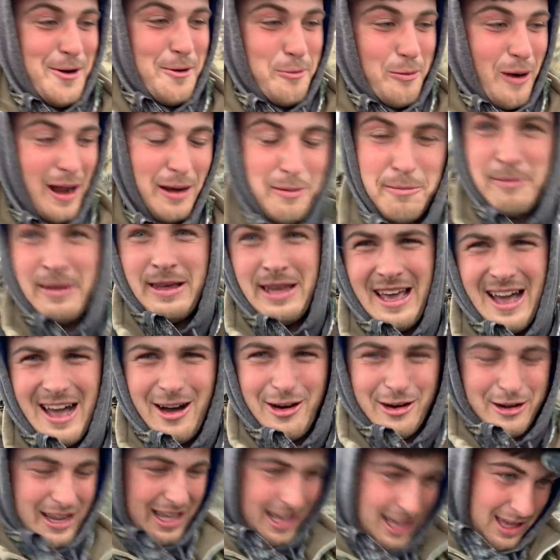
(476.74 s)
writing me
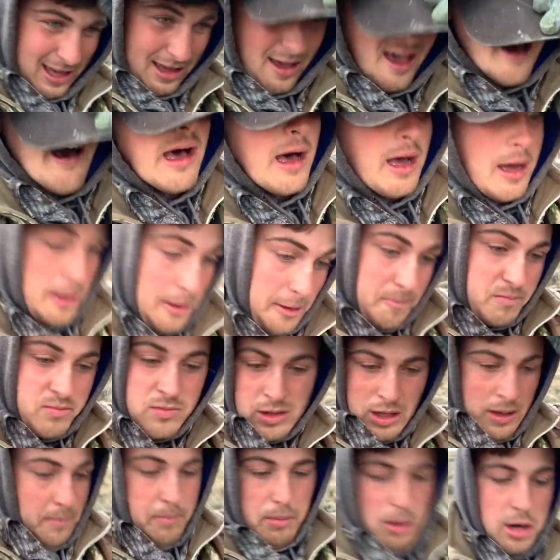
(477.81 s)
out a
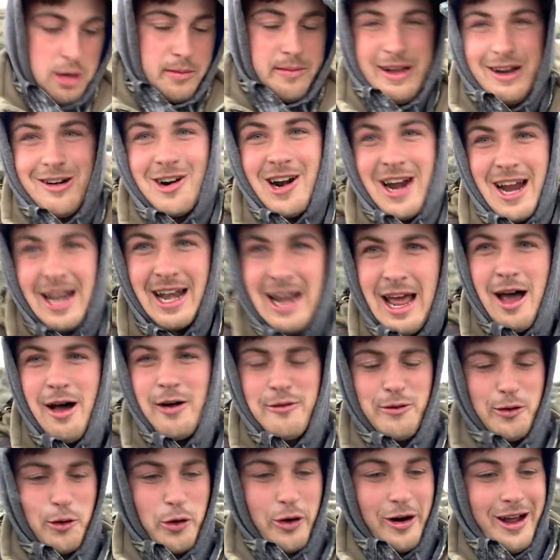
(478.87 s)
permit right now
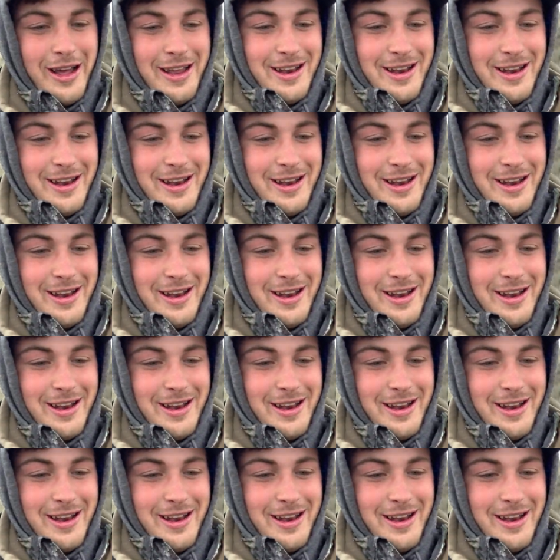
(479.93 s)
for